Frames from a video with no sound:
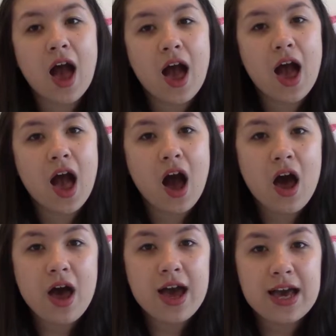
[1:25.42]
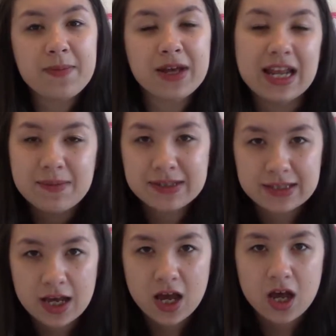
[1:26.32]
My name
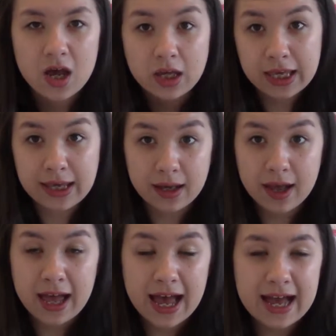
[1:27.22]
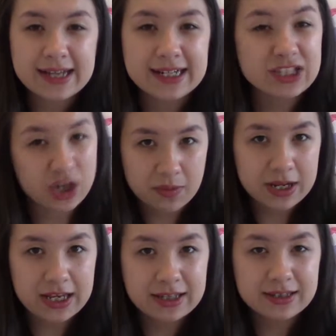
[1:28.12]
is Akika, and it's
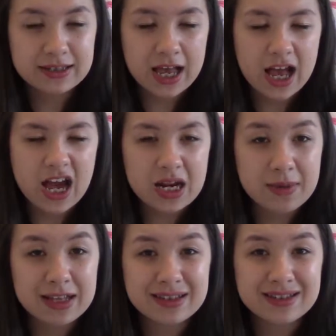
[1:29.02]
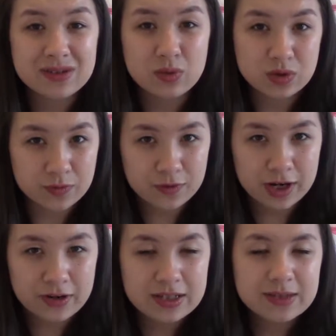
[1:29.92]
Japanese and it means autumn
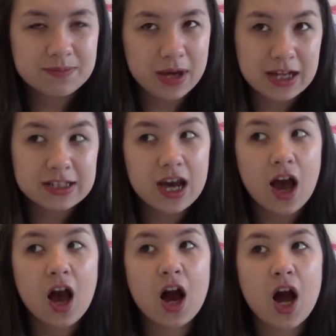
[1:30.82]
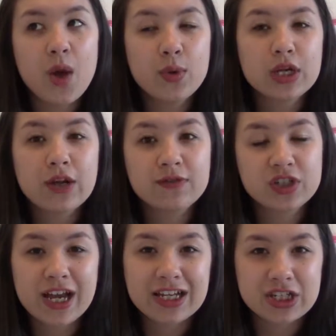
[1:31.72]
fragrance, but I would love to
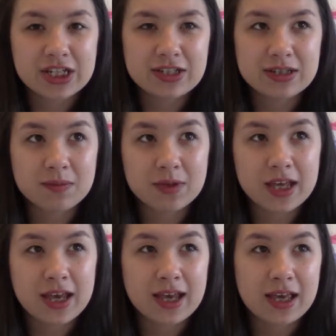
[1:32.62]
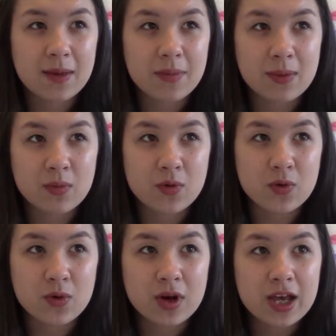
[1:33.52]
change it to something a bit
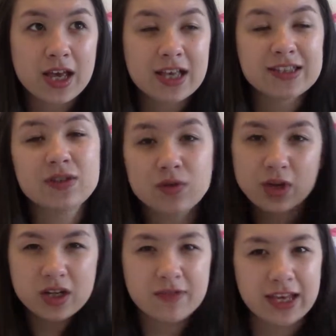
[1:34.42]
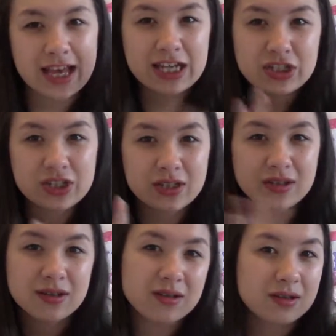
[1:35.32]
more, still kind of like
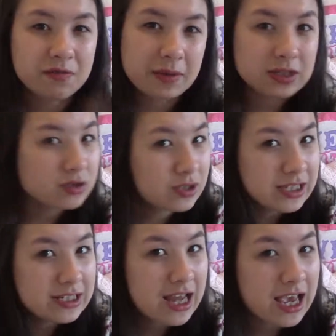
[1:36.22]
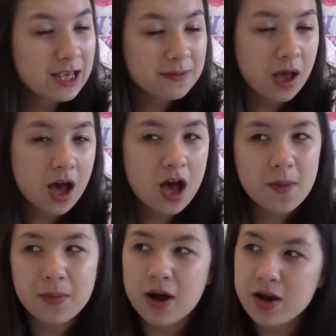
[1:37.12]
Asian, like kind of a bit exotic name,
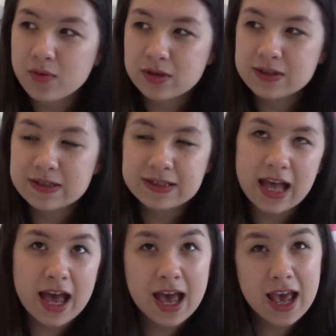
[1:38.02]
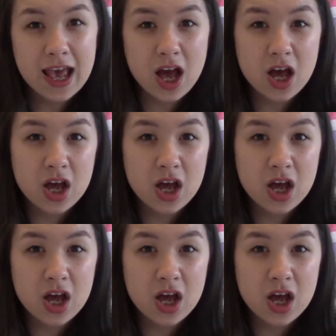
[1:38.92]
but I would say